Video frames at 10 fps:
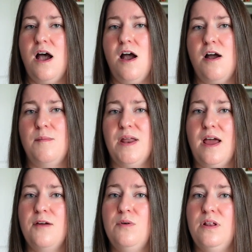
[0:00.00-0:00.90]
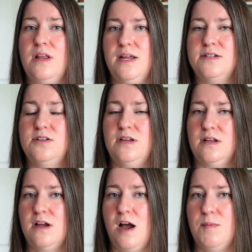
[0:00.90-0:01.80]
Um, and I will link to the
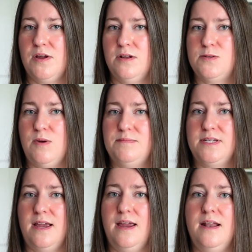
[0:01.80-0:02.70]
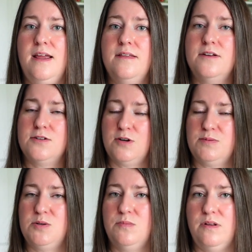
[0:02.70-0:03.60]
Uncommon Goods website in the
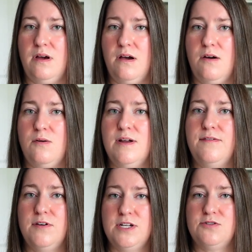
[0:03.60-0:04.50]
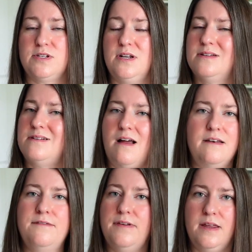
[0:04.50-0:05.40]
description below if you're interested. It's not
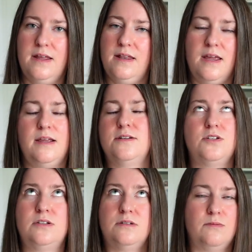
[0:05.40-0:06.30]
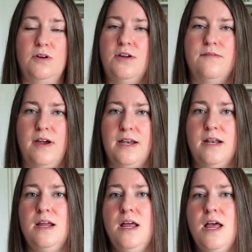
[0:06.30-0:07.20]
an affiliate link, it's just where you can find
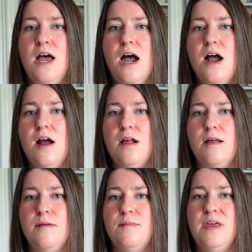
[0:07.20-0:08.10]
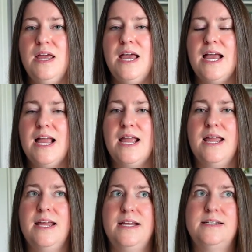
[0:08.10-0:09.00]
it. Um,
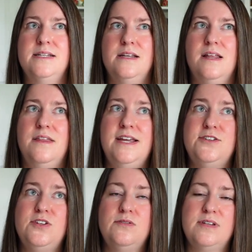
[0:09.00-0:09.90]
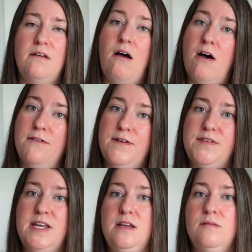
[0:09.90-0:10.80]
and they do sell all
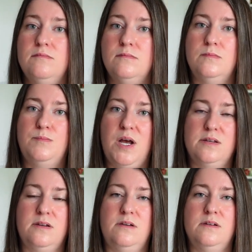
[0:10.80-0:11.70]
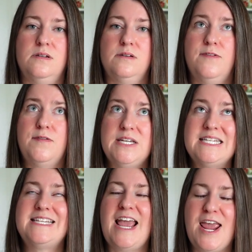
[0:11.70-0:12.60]
50 puzzles, 50
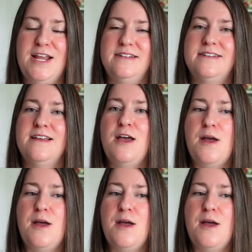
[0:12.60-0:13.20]
states.